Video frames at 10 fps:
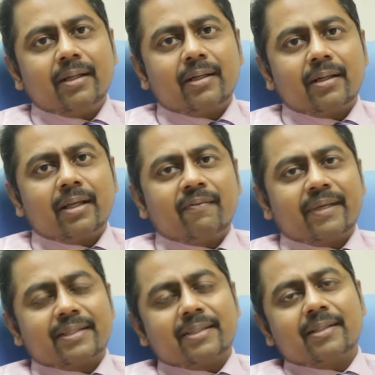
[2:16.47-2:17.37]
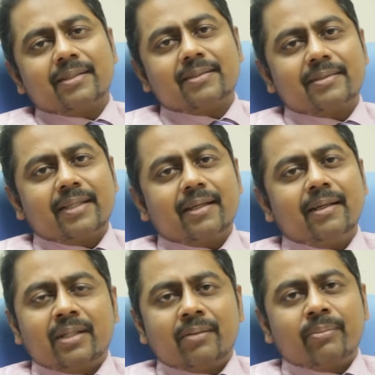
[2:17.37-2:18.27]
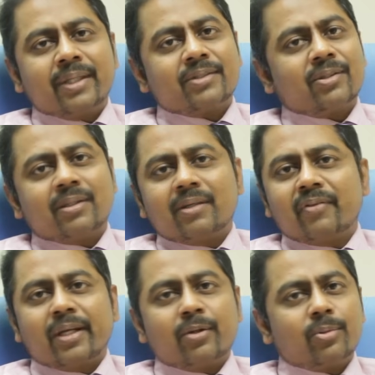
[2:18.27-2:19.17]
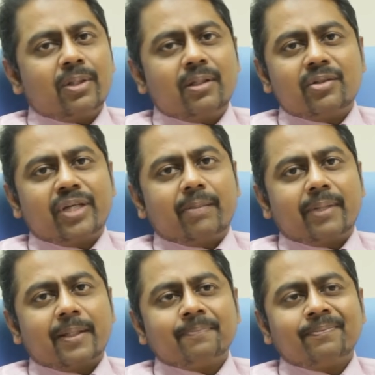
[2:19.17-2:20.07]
uh, infection is there, then based on that we can do a treatment.